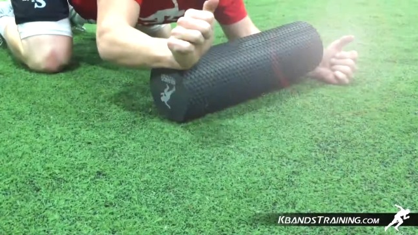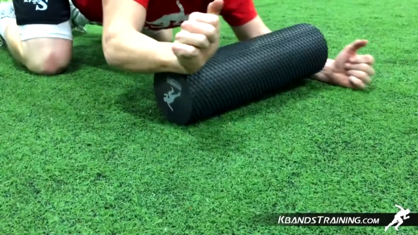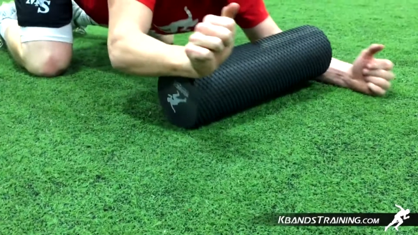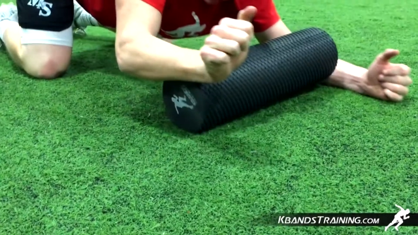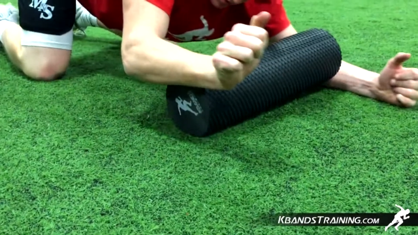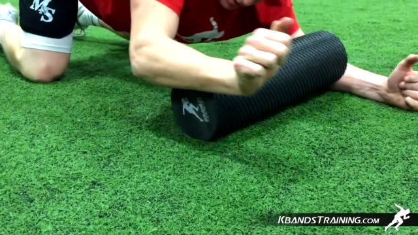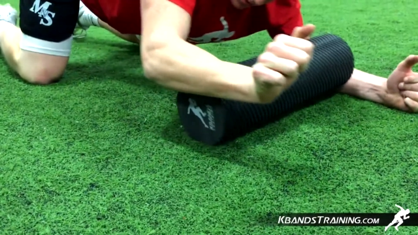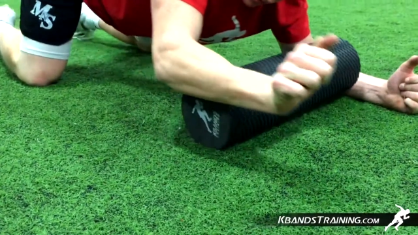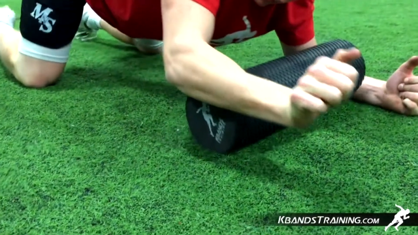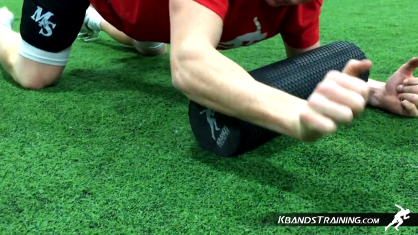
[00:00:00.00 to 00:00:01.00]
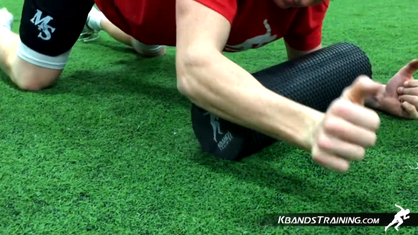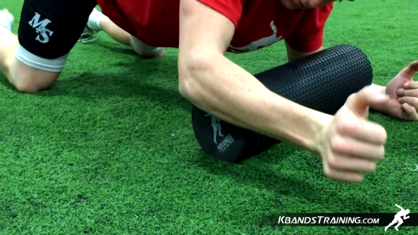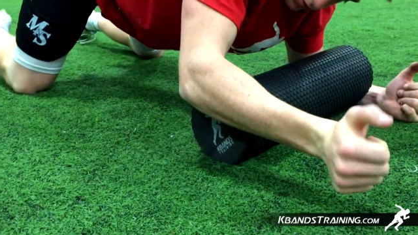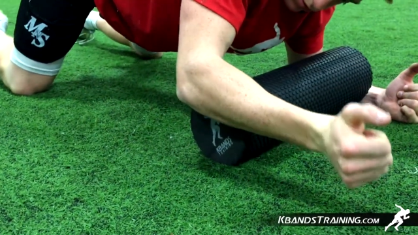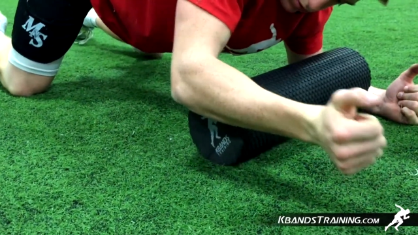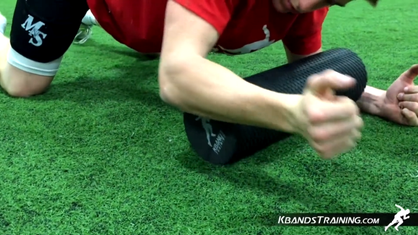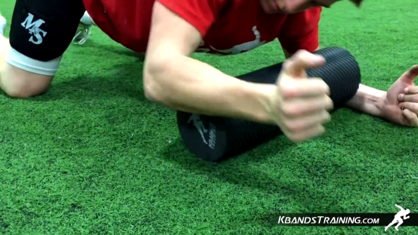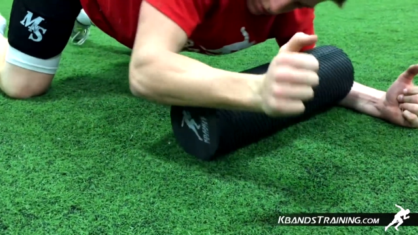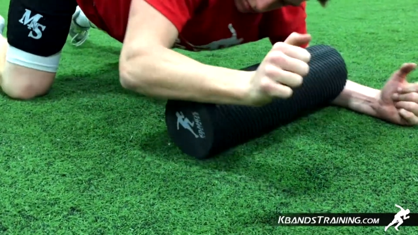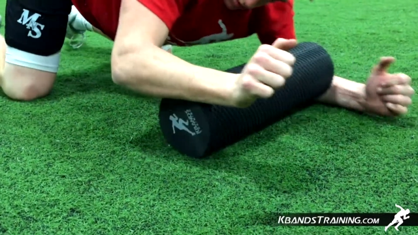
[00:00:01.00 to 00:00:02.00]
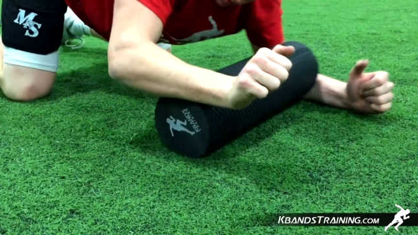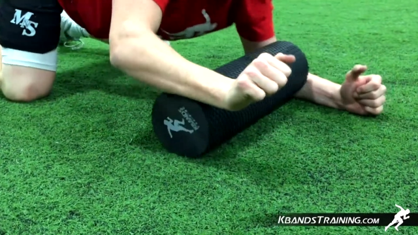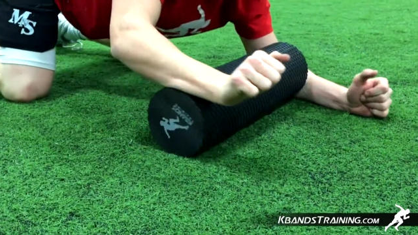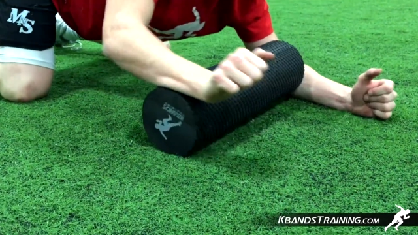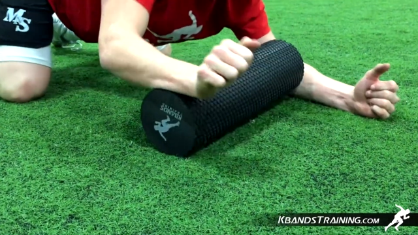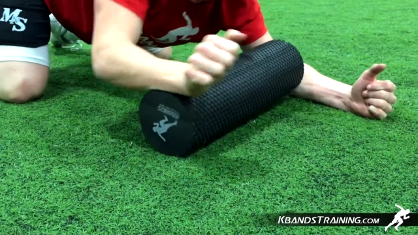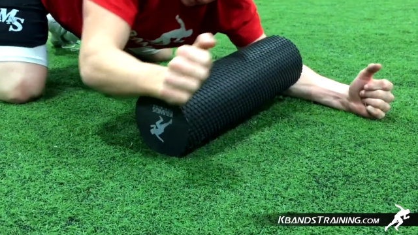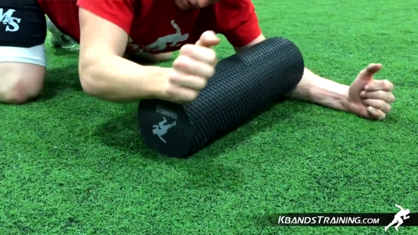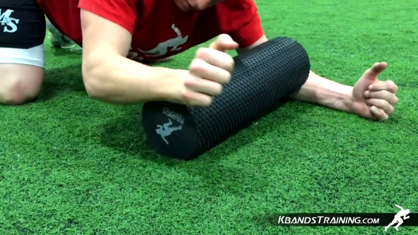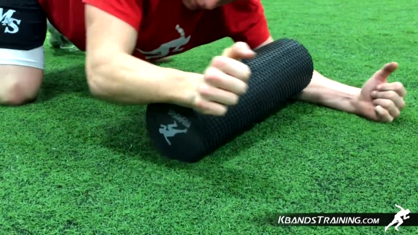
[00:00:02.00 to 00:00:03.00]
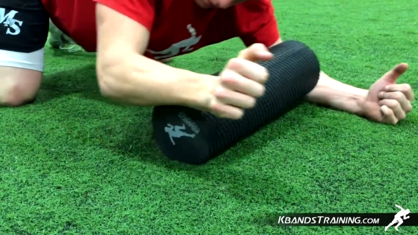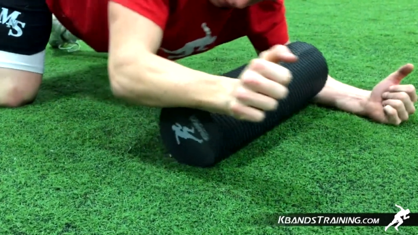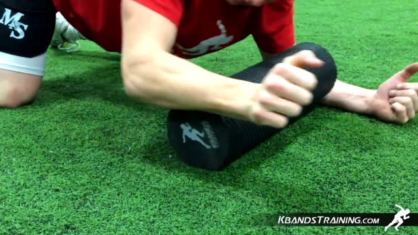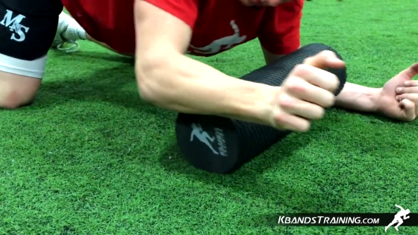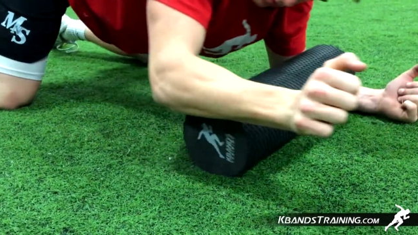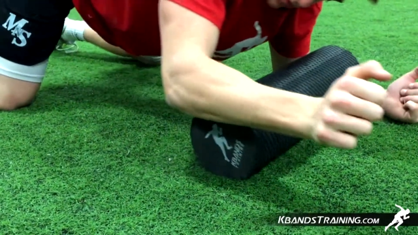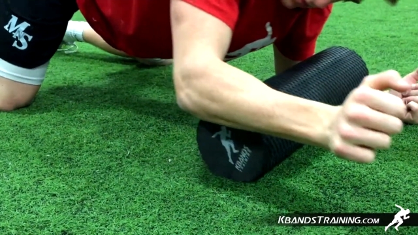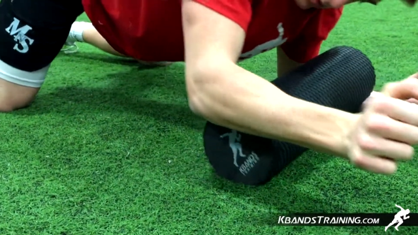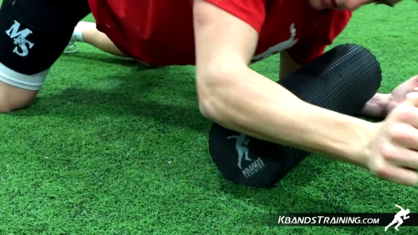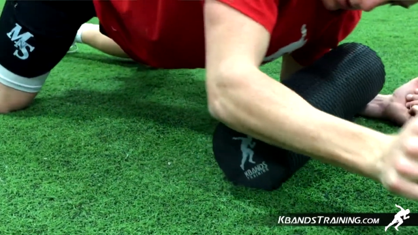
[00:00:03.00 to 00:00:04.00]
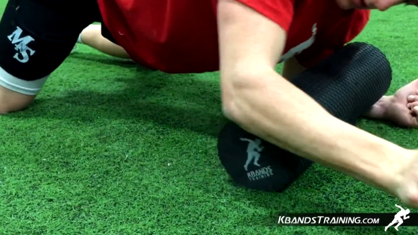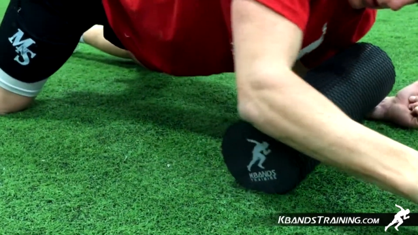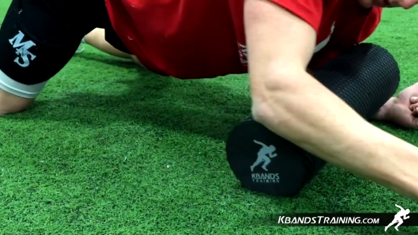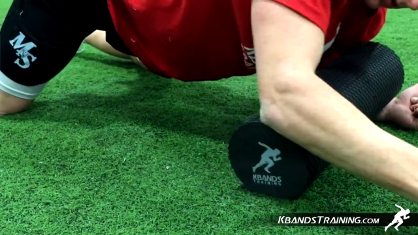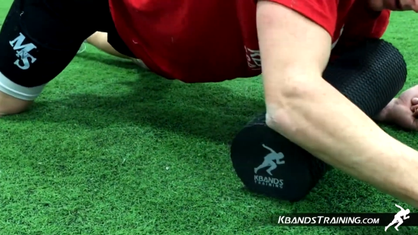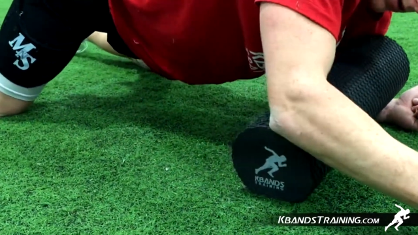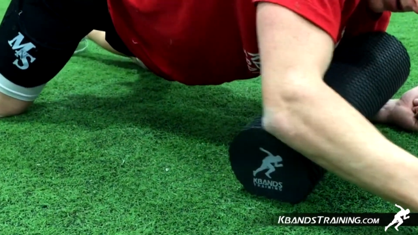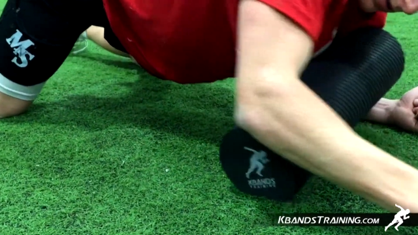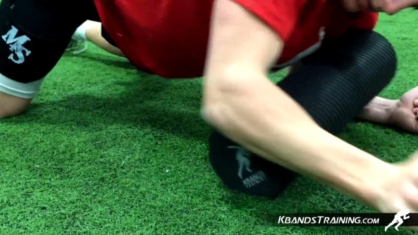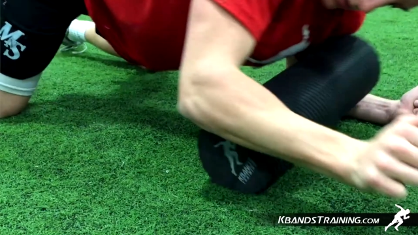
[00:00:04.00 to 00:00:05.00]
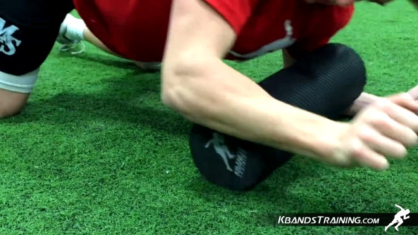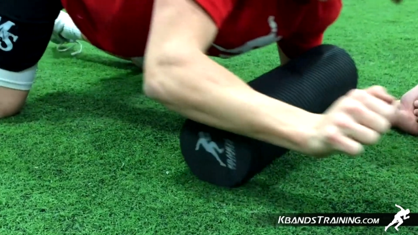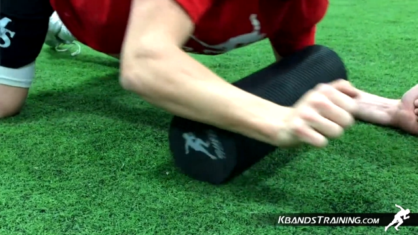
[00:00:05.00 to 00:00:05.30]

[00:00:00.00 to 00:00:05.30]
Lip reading: No face is visible, so there are no lips to read.